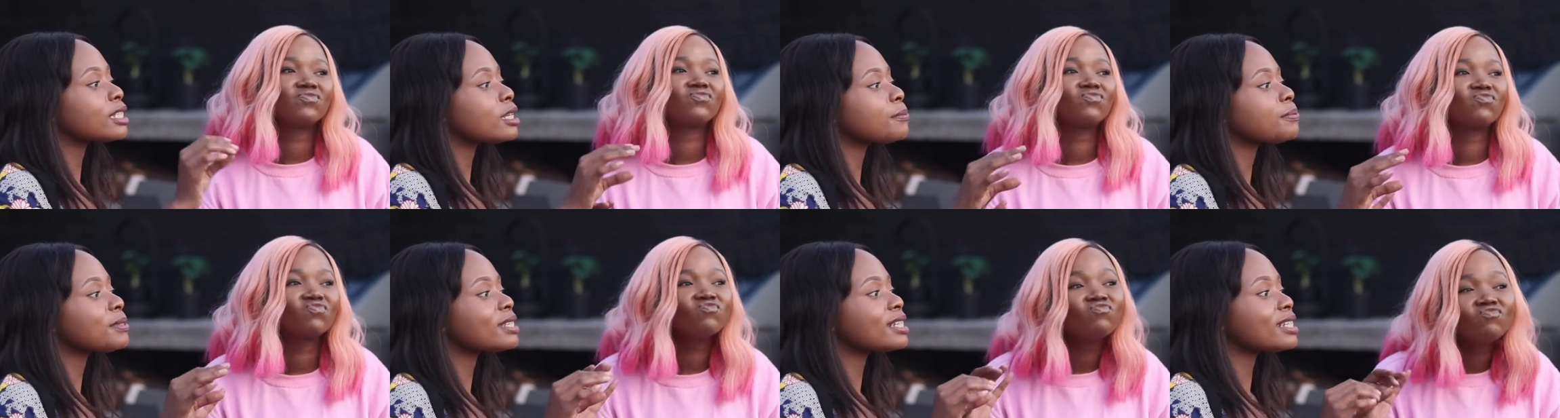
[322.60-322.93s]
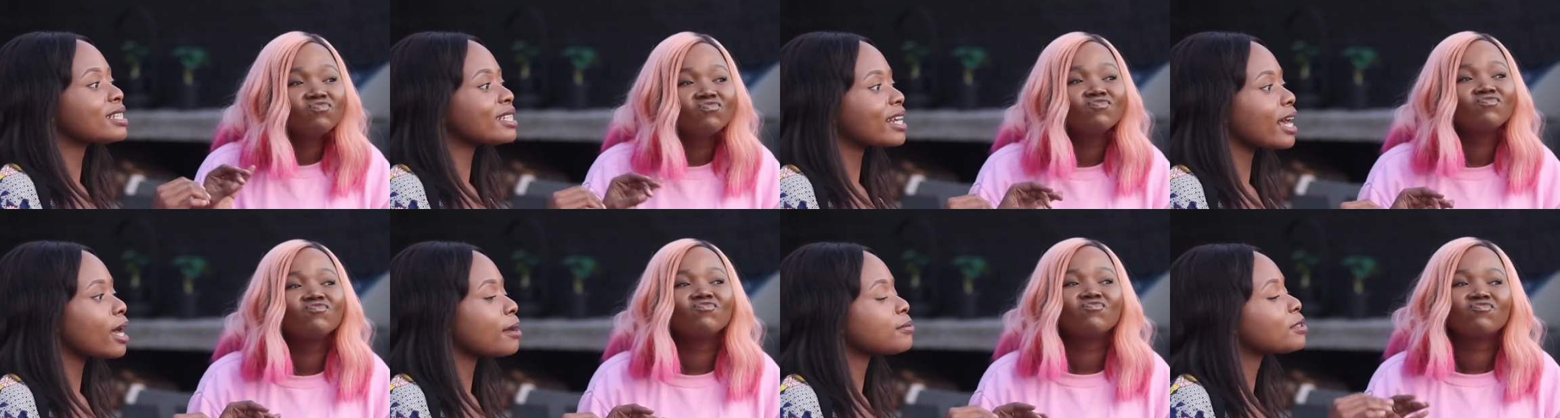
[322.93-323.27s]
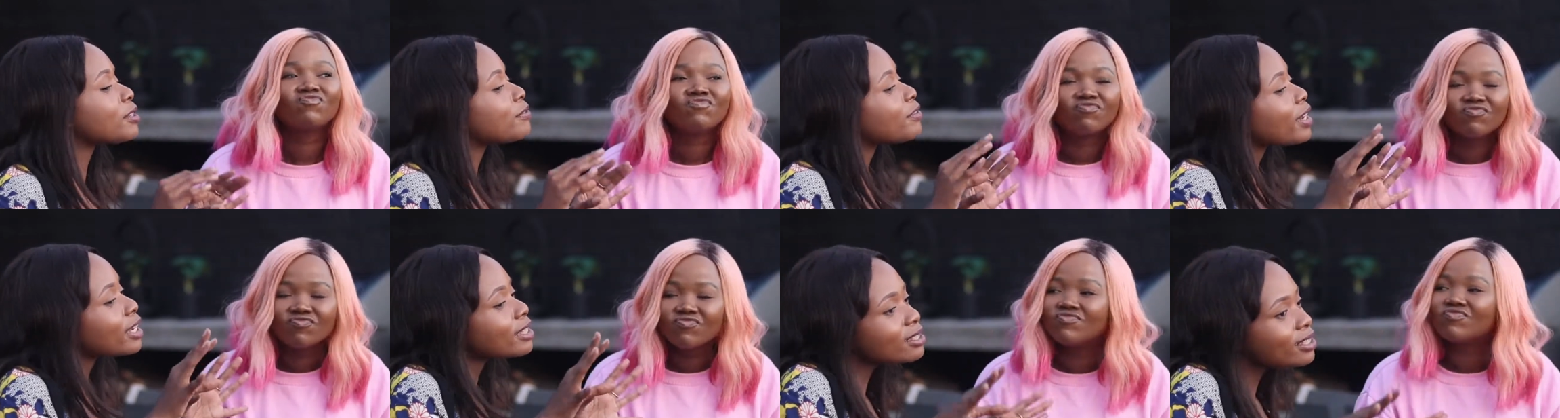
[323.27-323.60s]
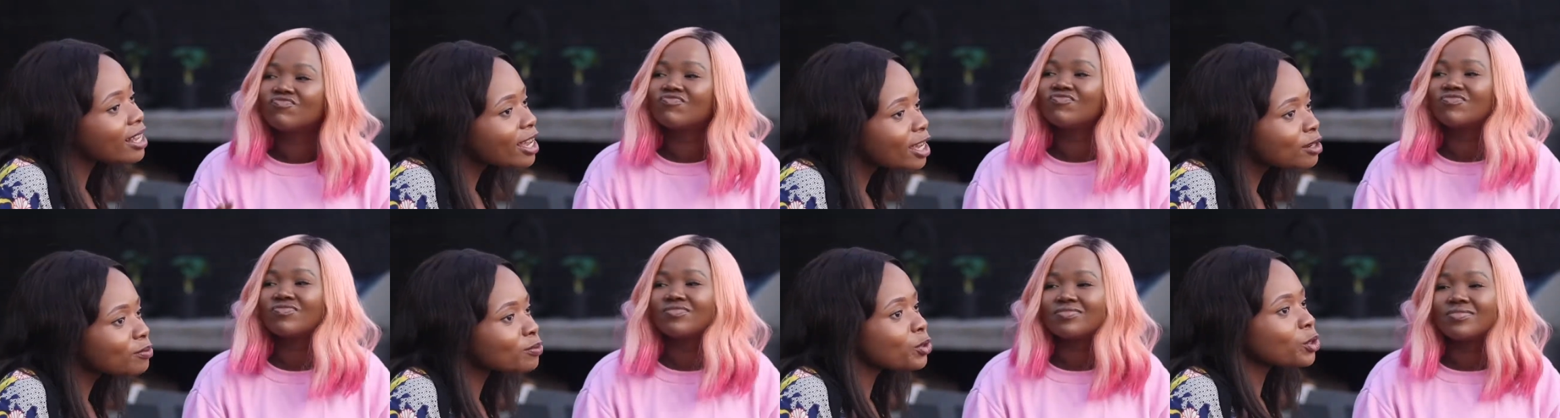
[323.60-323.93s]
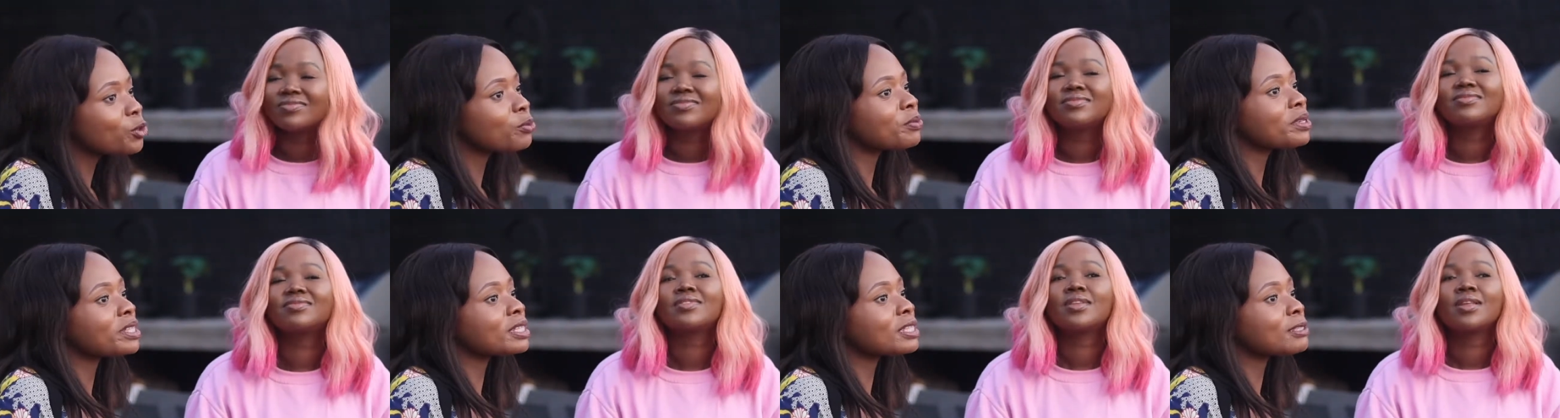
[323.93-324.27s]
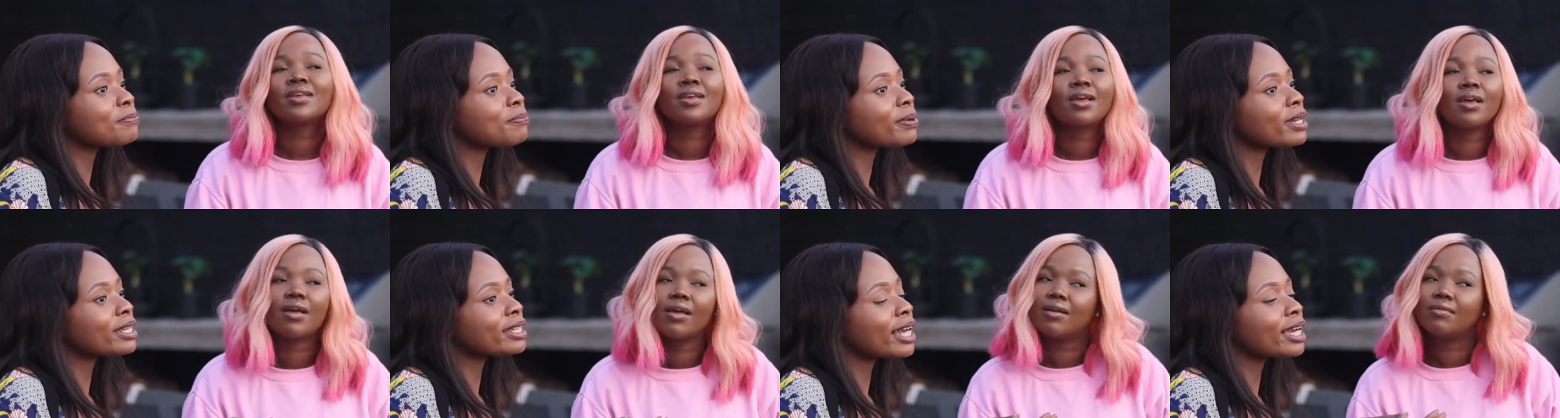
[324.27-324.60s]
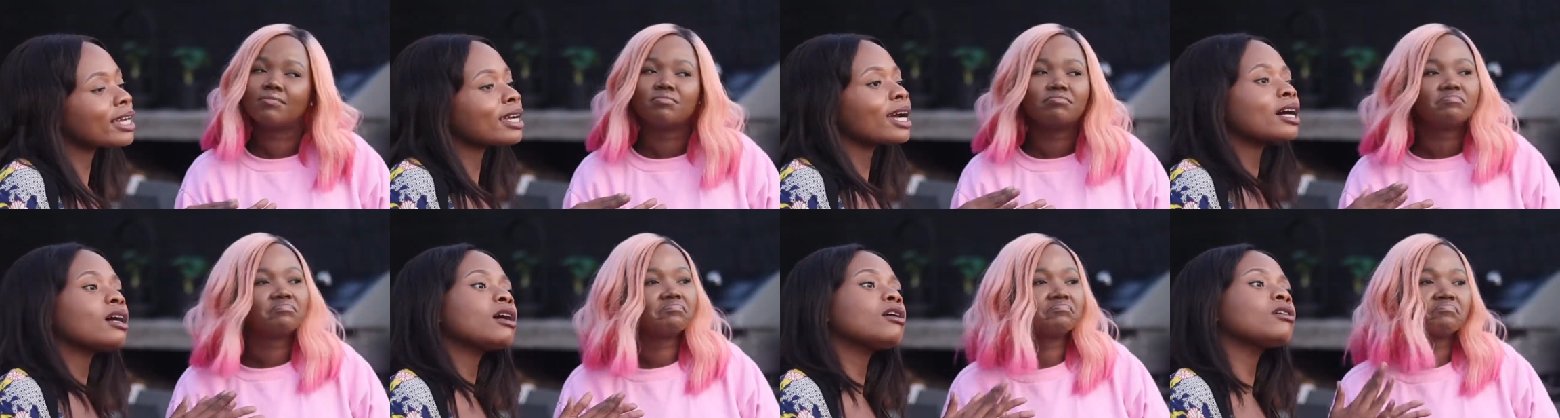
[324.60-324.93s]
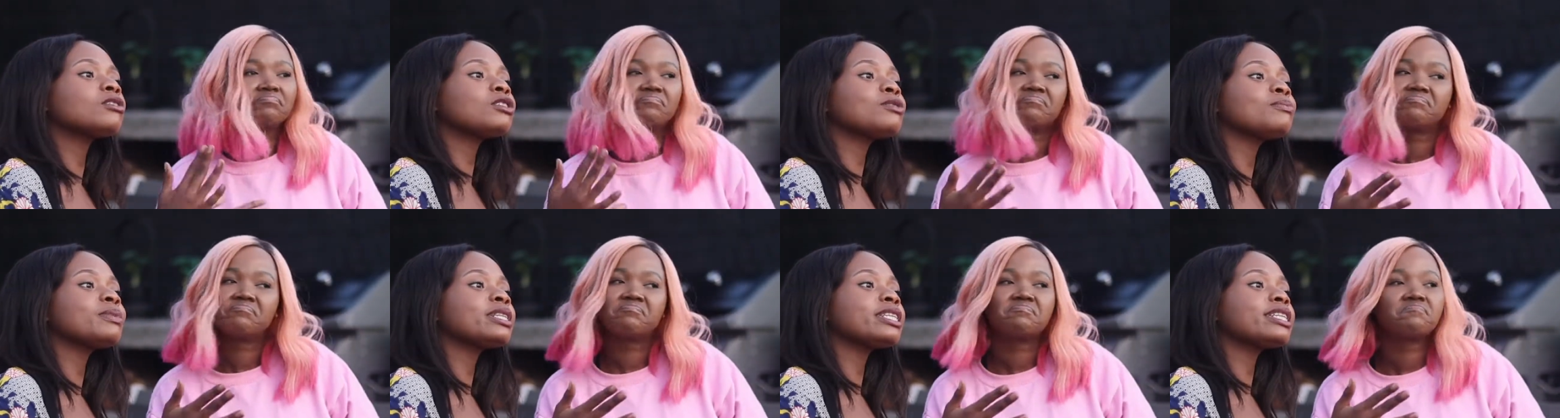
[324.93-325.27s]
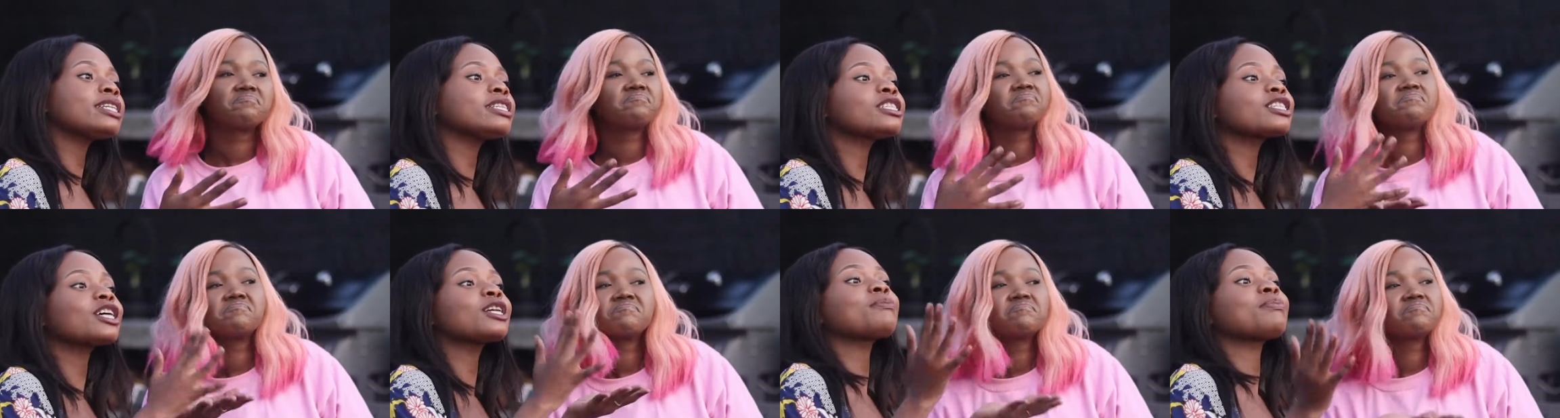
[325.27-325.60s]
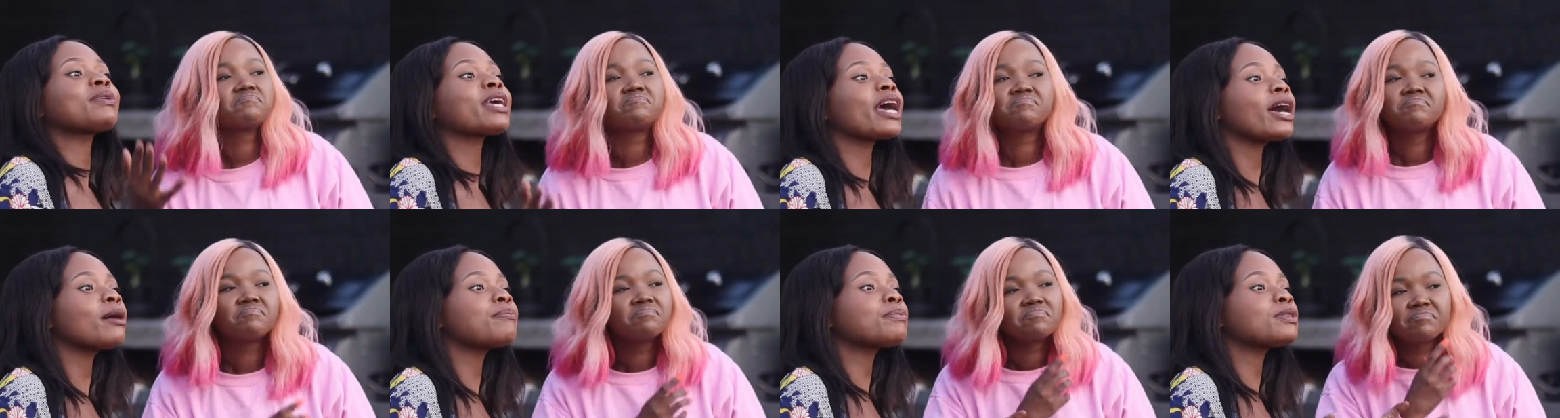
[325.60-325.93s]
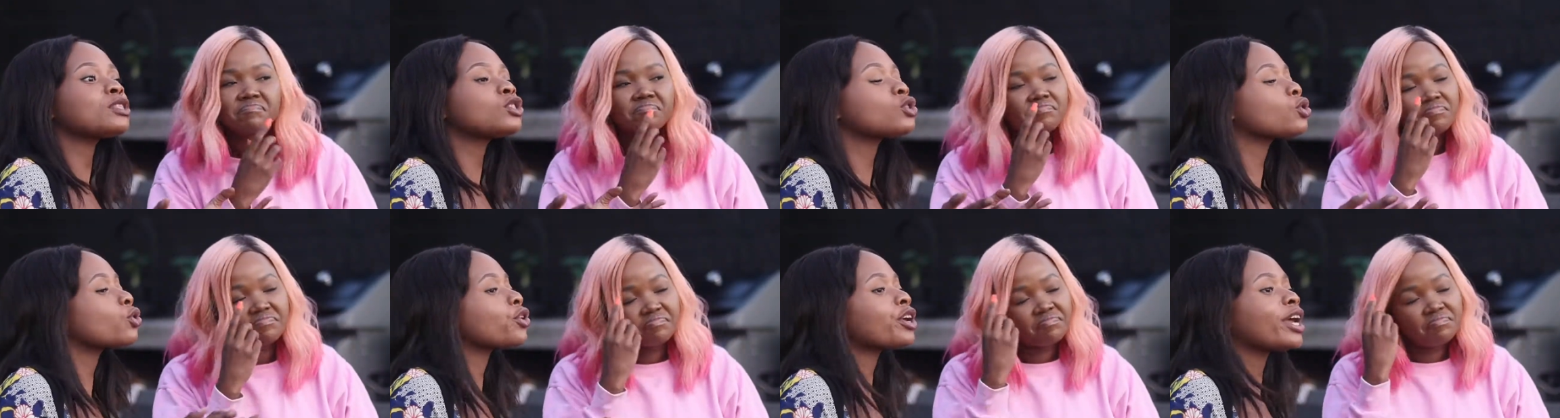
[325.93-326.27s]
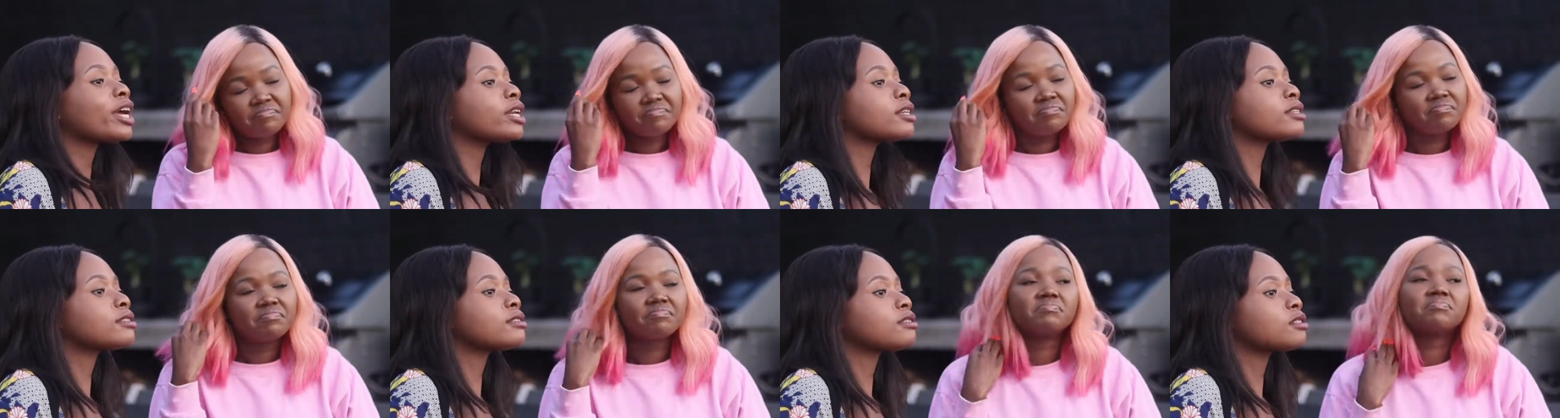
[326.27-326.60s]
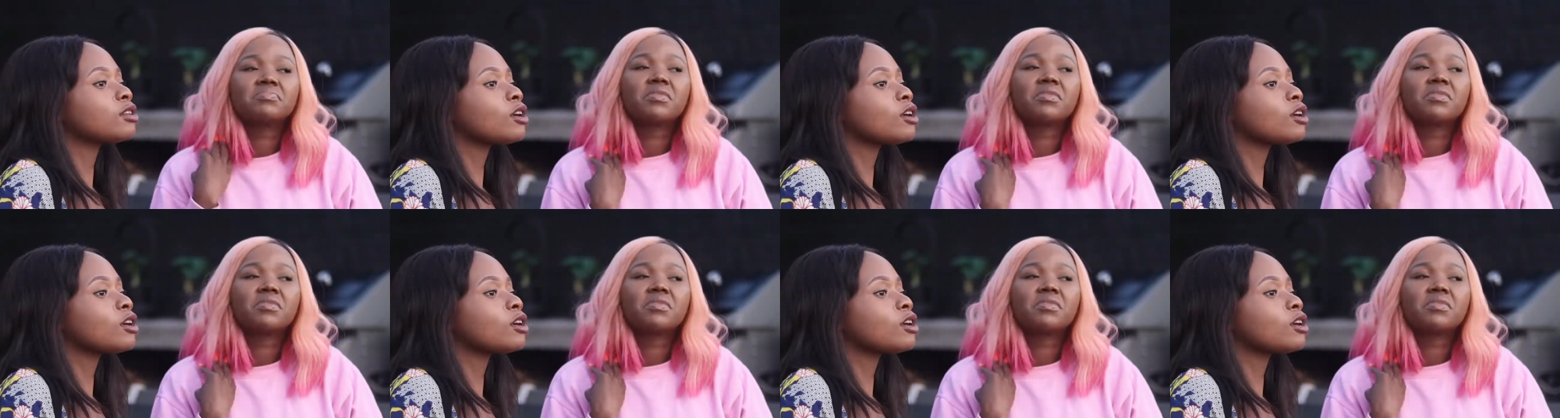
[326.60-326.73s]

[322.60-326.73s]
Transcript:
Speaker 1: dips and dabs of like sad moments, but like ultimately it's going to be a happy story and it's